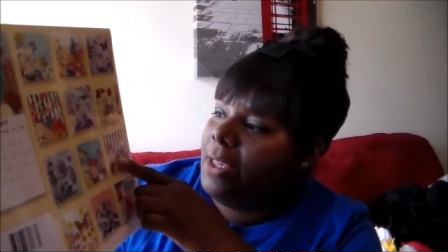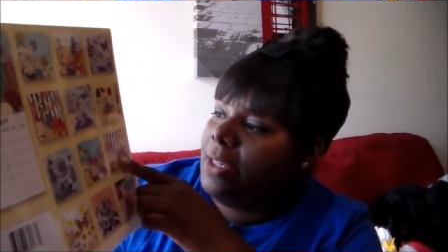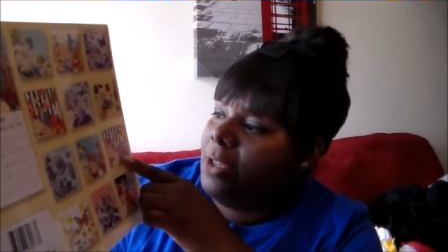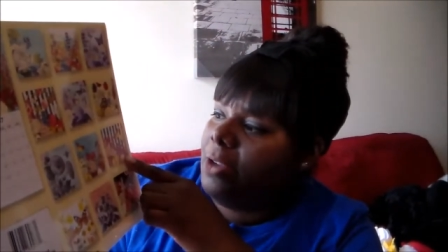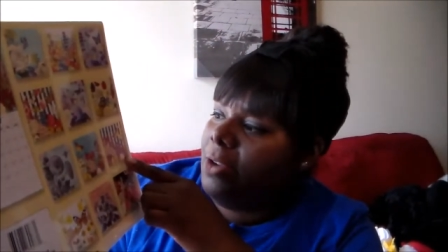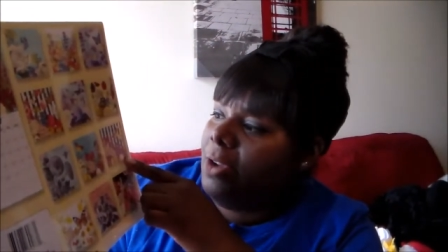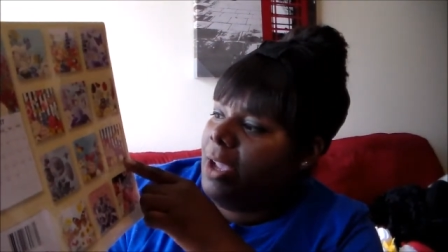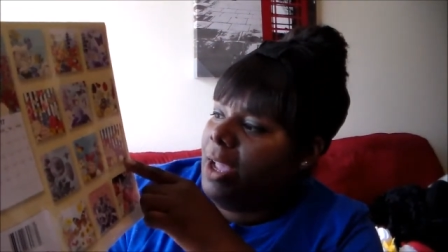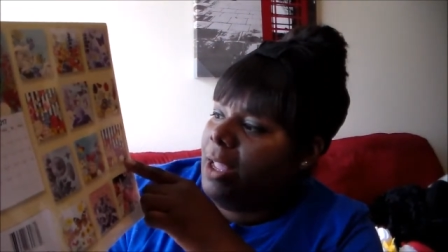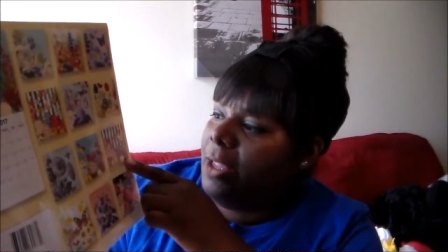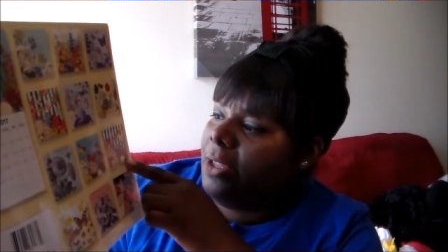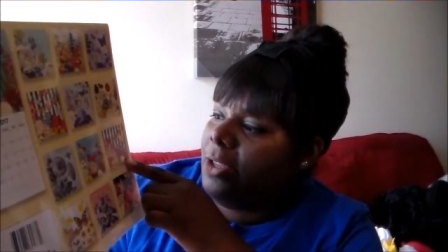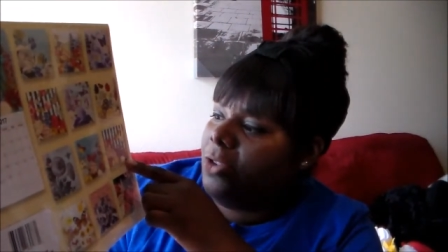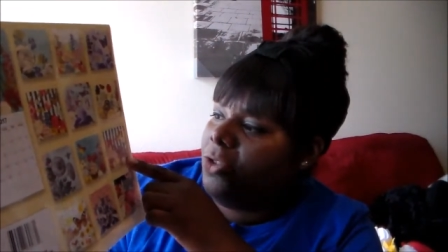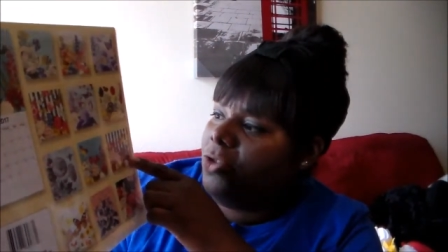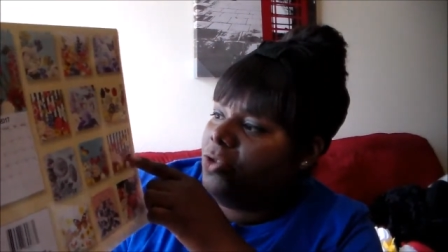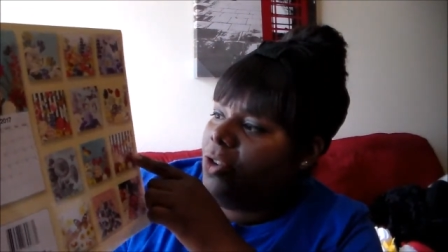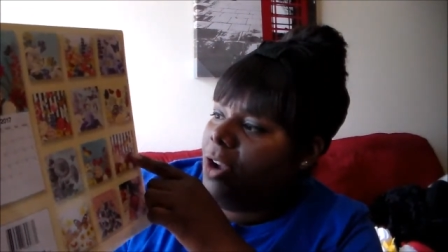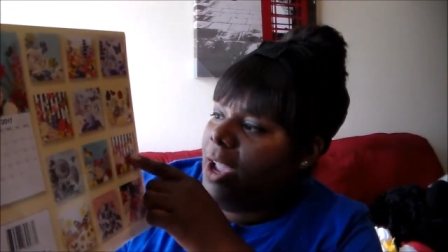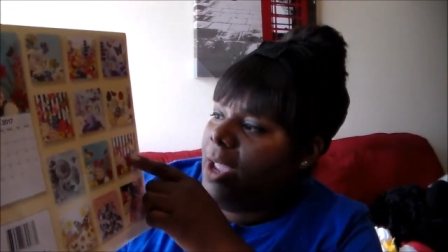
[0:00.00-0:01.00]
So you got the
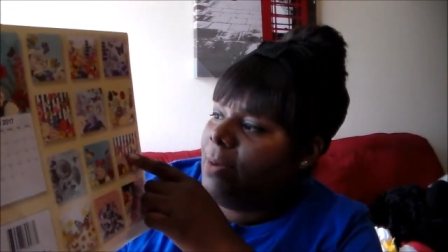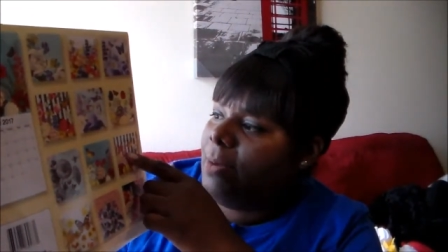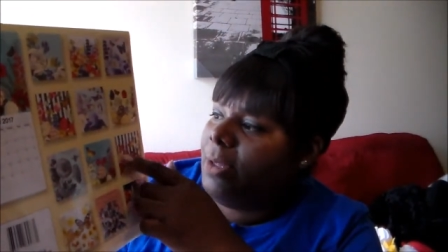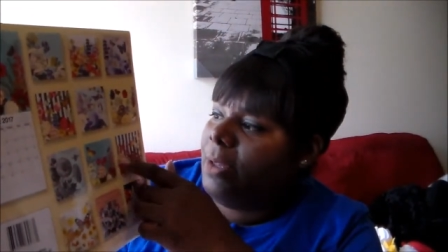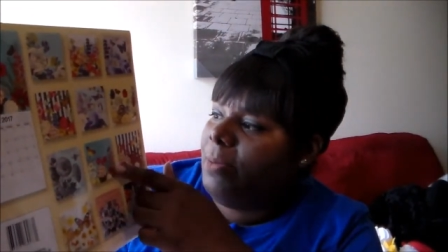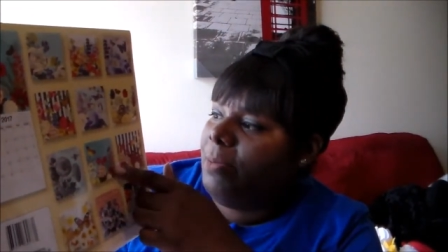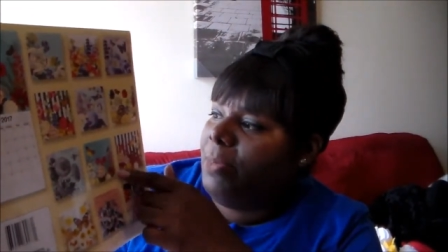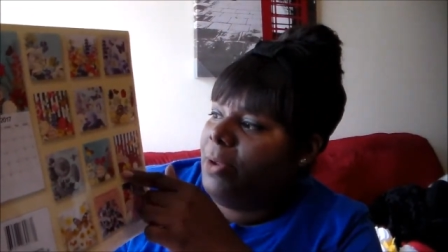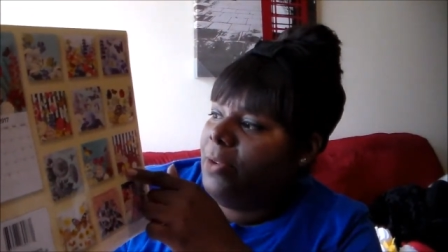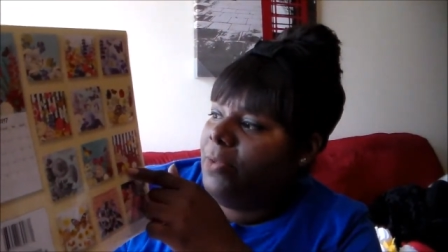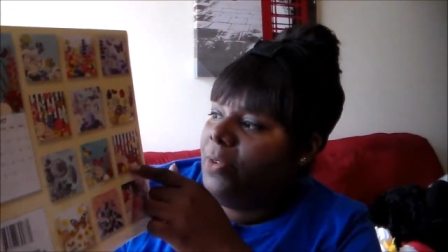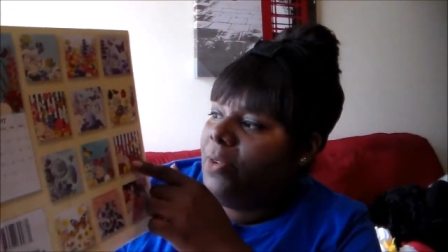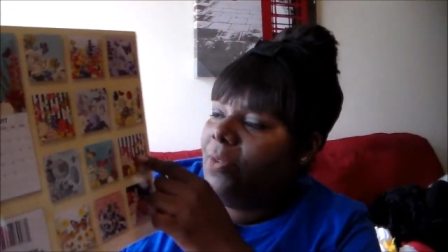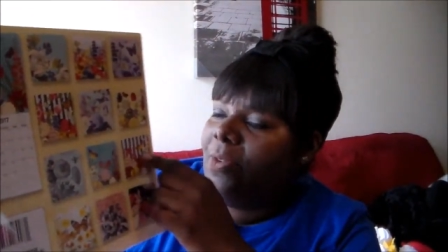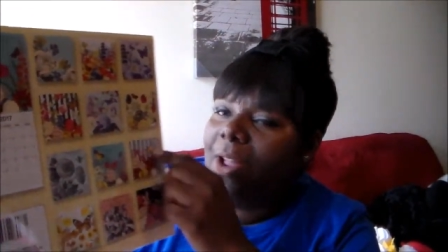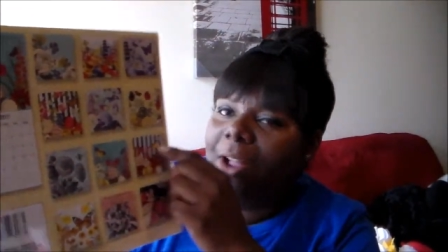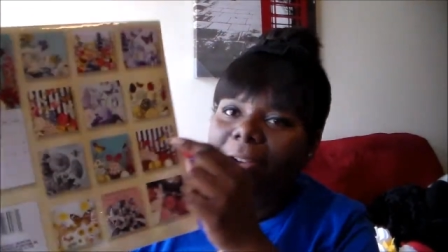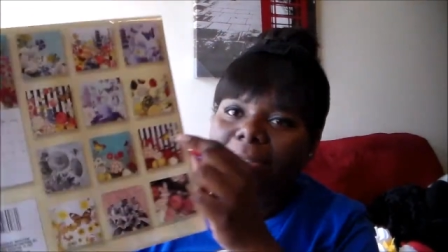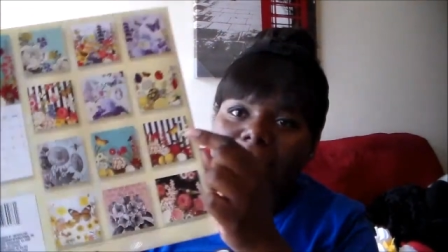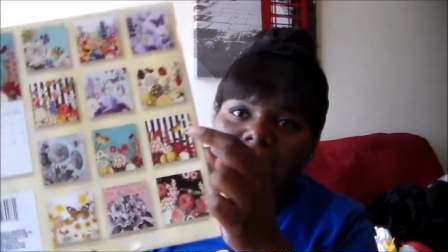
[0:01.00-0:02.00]
stripes, the beautiful
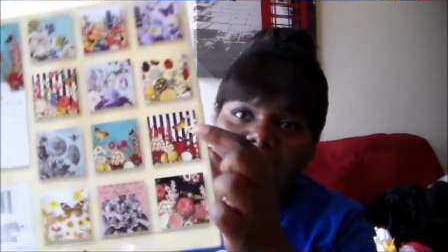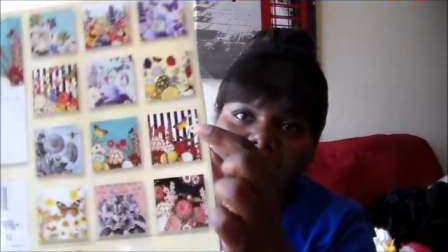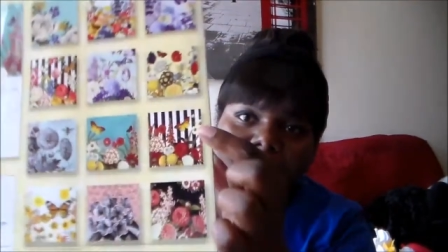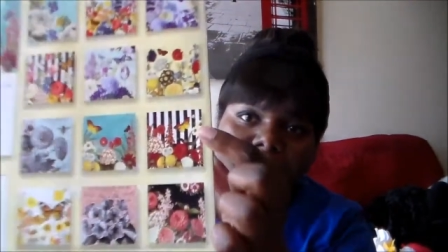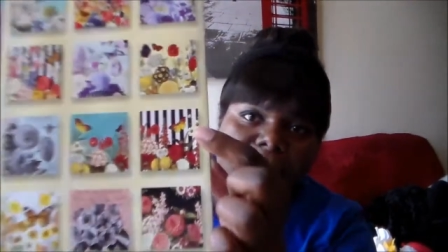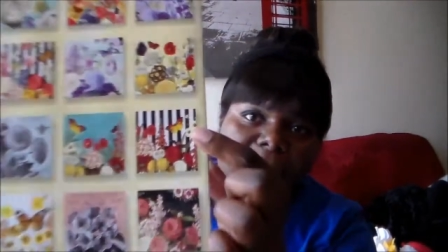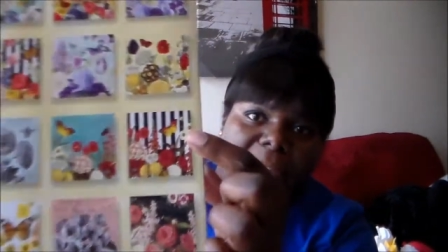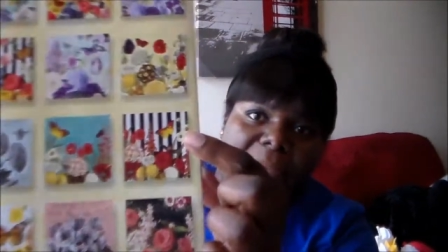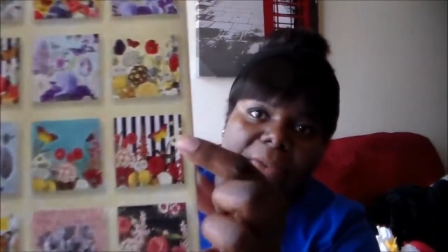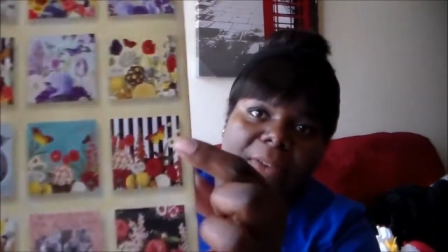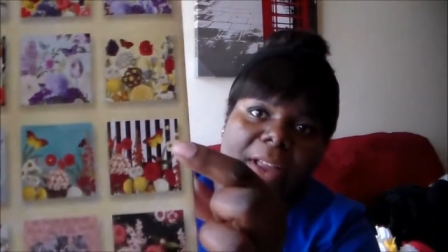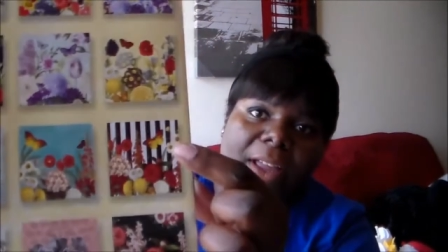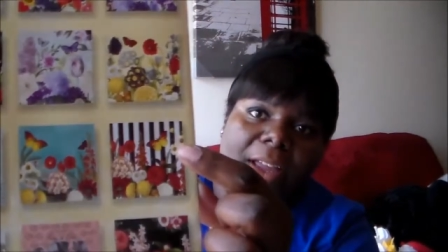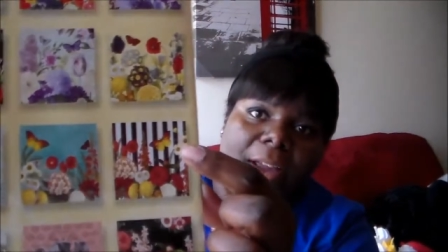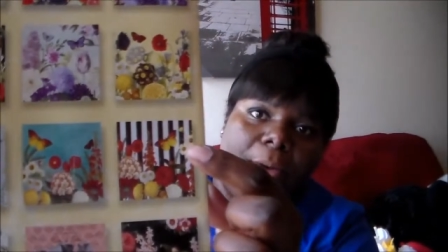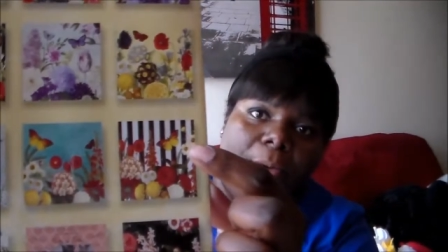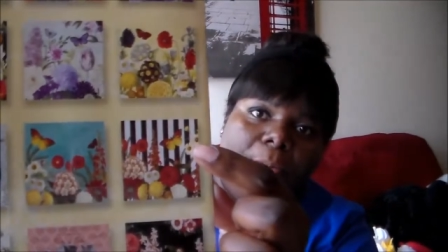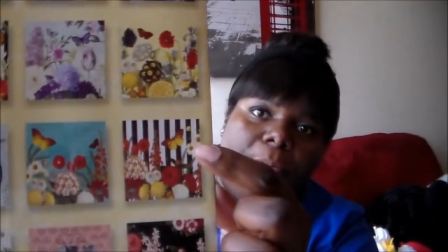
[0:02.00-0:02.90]
flowers, and a butterfly,